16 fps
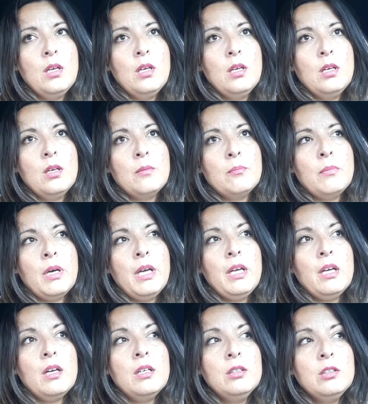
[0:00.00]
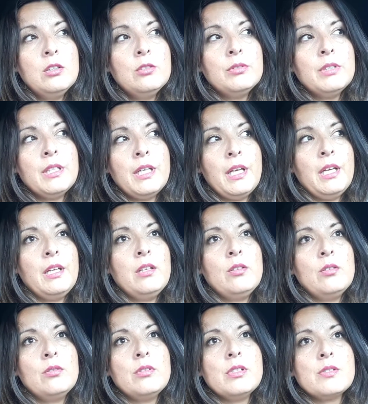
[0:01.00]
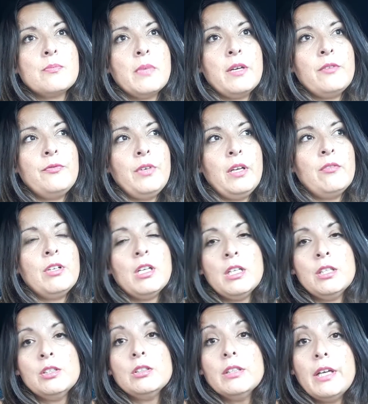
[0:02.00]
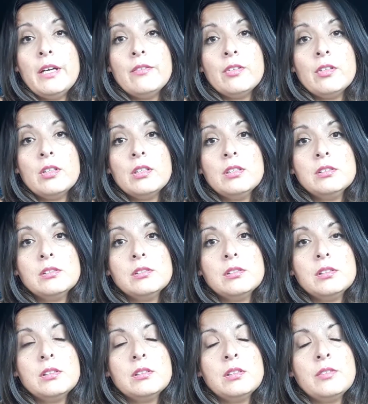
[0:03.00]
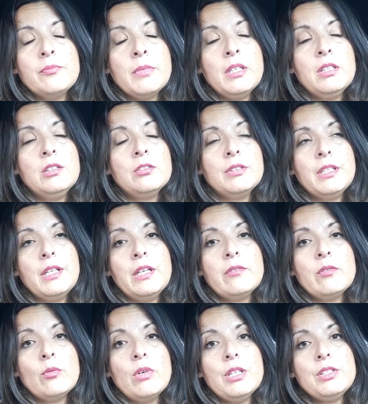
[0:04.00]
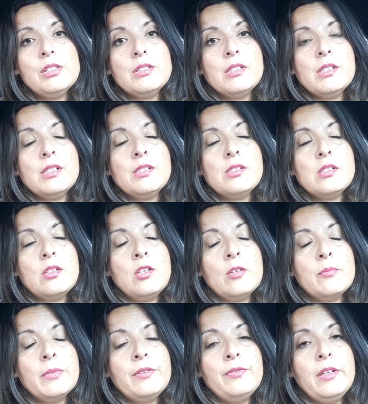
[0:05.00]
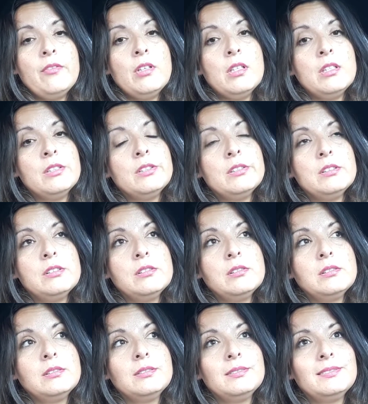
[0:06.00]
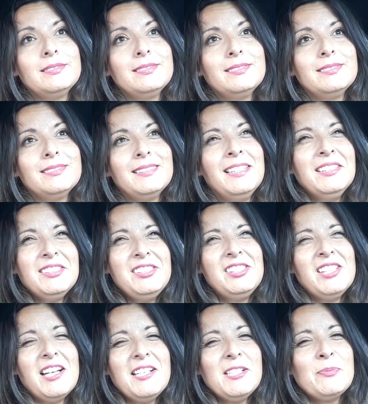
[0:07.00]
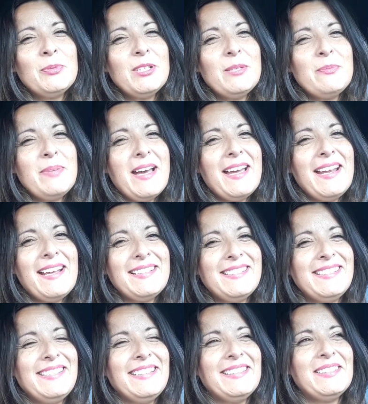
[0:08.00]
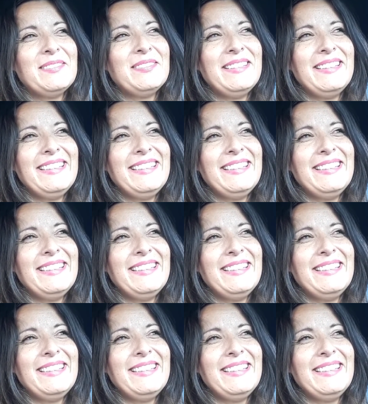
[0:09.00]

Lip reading: my Uncle Renee, who is my favorite uncle ever, if my Uncle Renee ever watches this, you're my favorite uncle. Uncle Johnny's pretty badass too, but